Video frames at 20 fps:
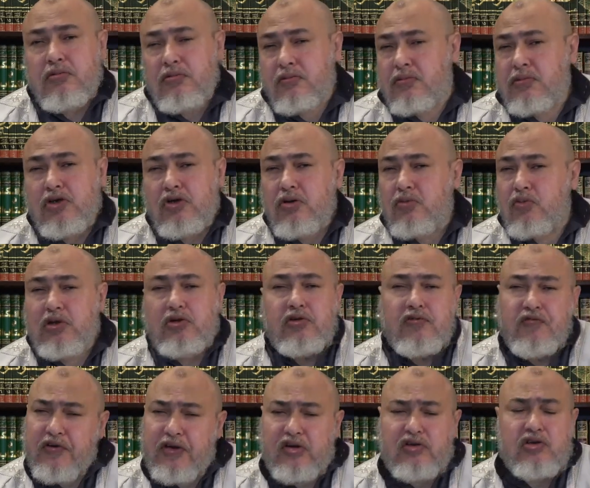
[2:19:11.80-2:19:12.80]

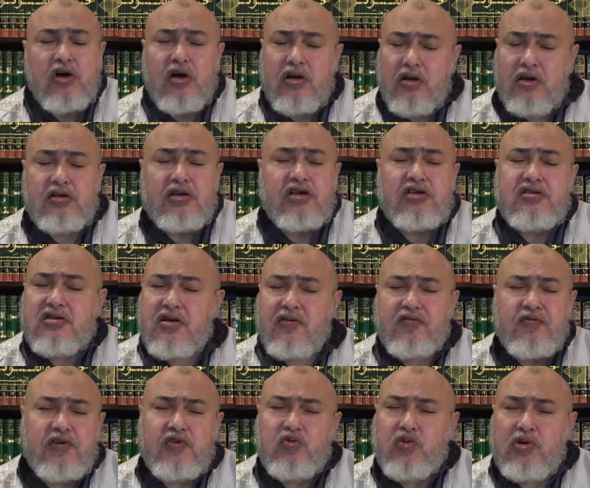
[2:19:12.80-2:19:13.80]
if our daughter needs
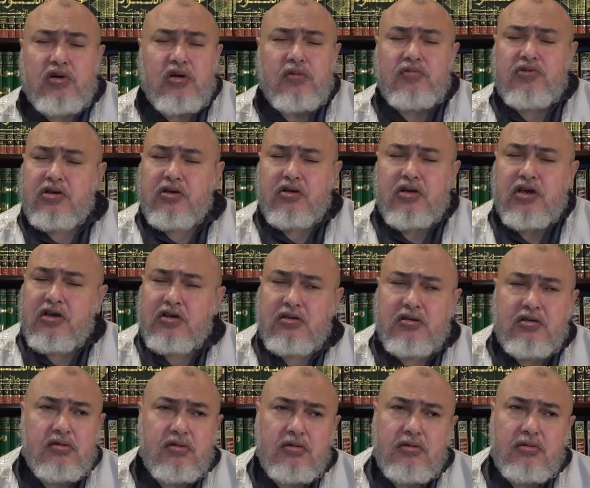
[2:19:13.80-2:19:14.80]
something, we'll come to her aid.
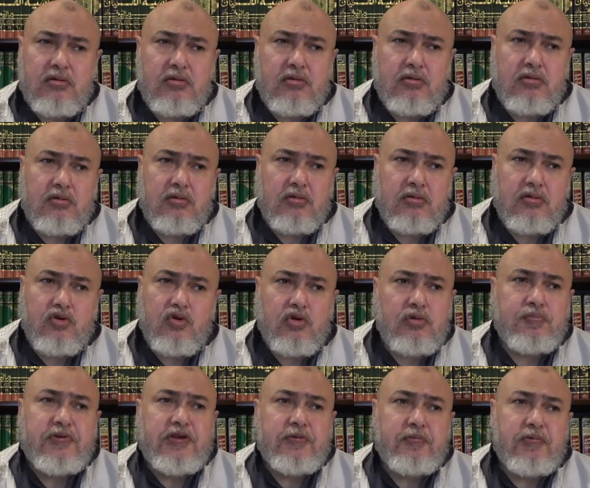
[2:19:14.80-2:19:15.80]
We're good
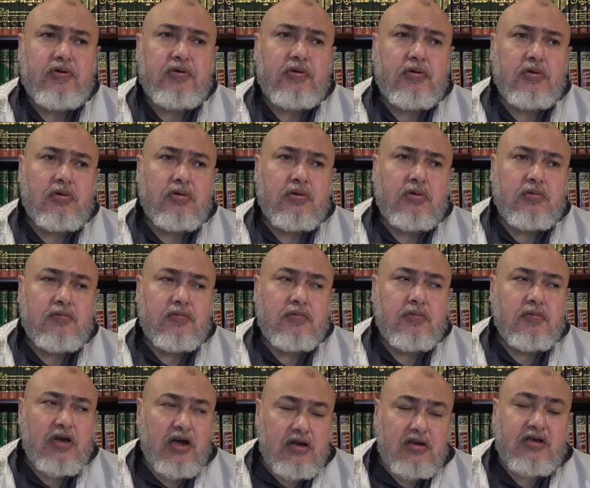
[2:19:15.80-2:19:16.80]
people.
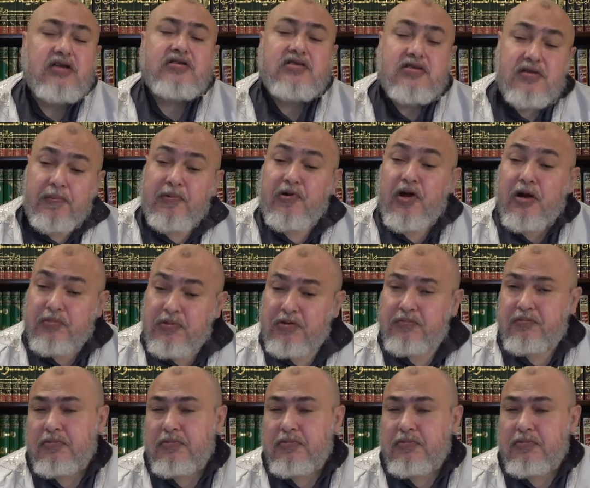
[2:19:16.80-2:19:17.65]
And that's the problem.